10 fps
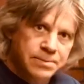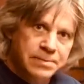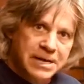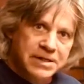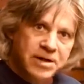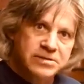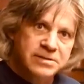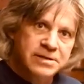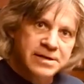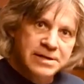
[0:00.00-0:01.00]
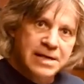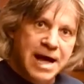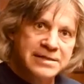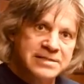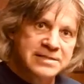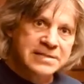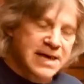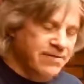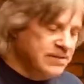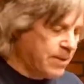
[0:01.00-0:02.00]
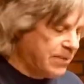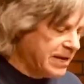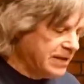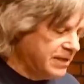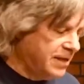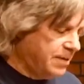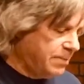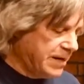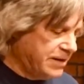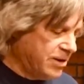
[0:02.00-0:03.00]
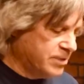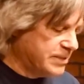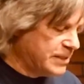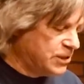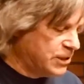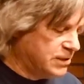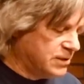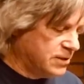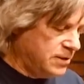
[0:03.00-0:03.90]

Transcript: getting those ninths and sevenths. I'll play in those positions.